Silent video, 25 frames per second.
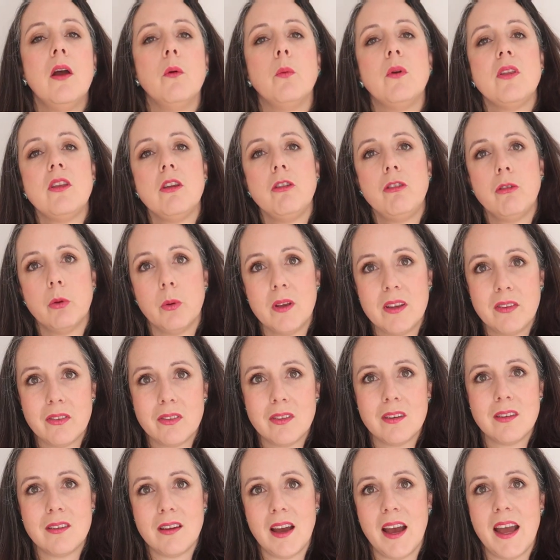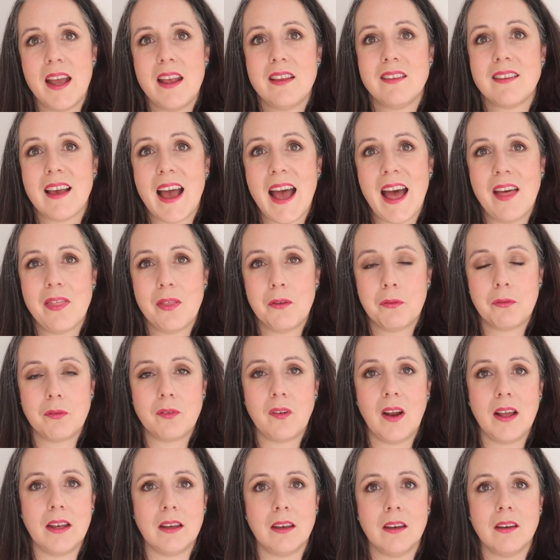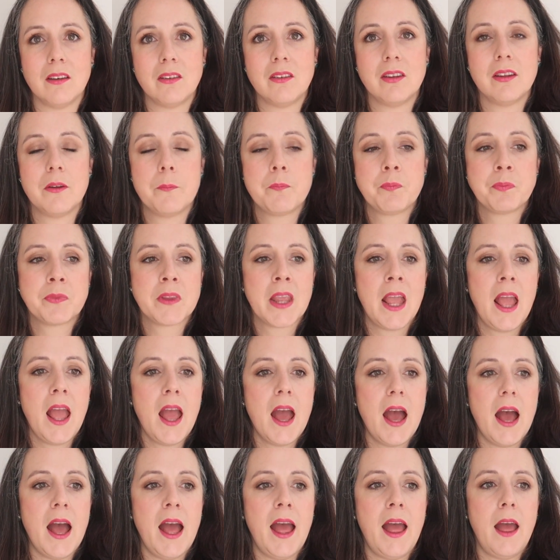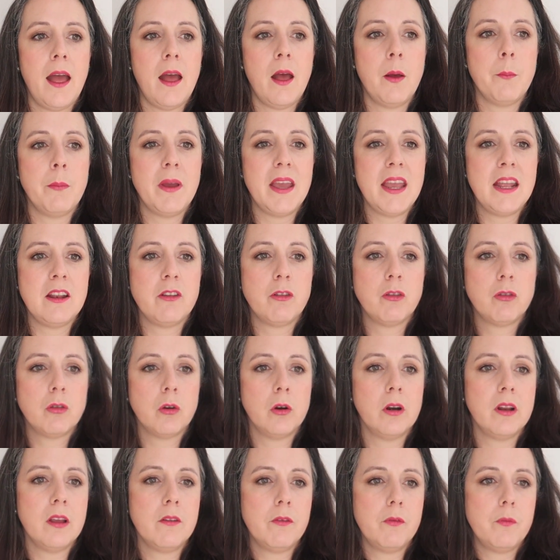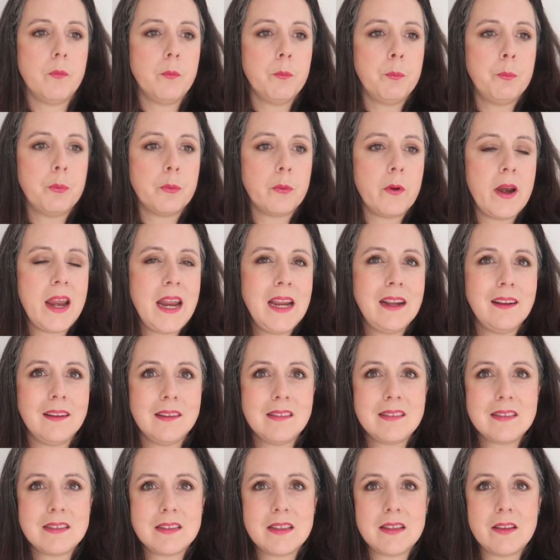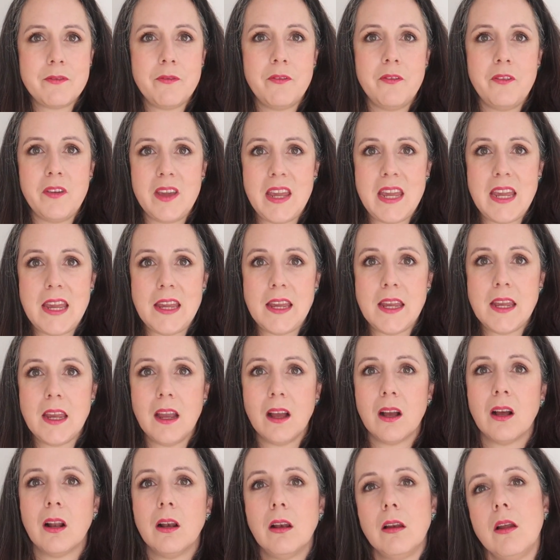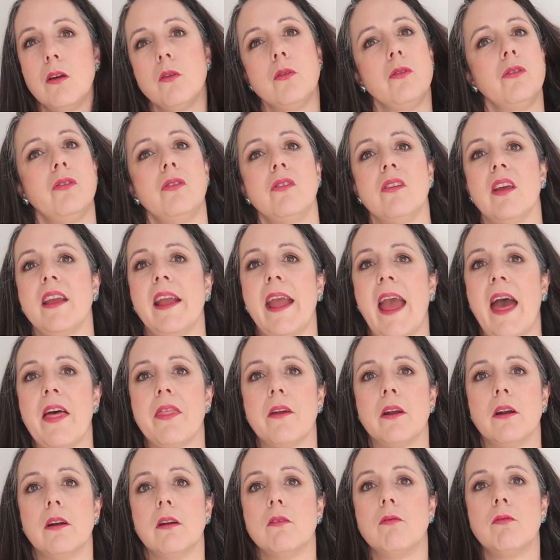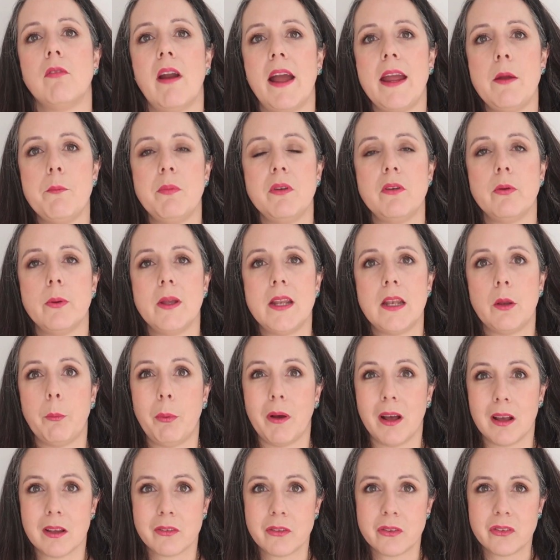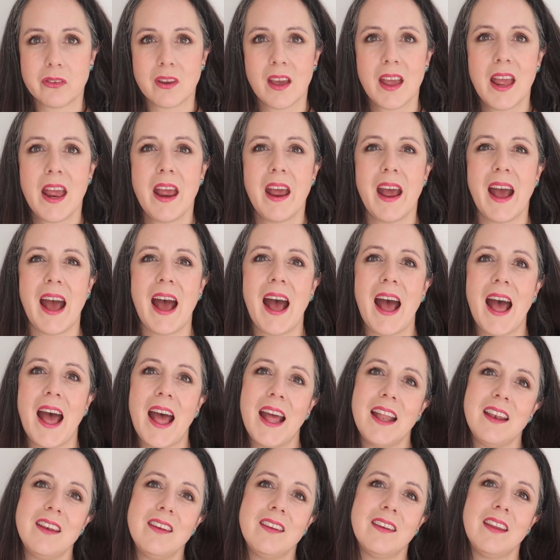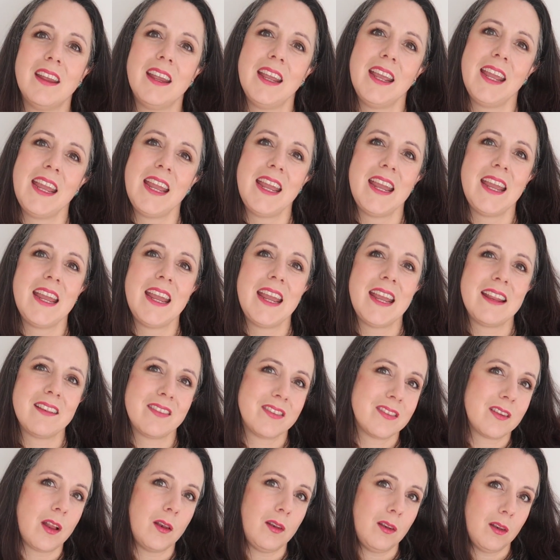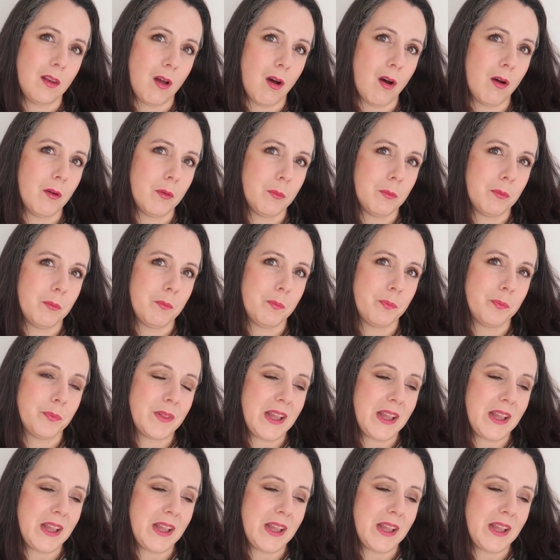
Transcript: when you twist the ties at the front, Um, it sort of brings the V close together right between the bust, and it's a lot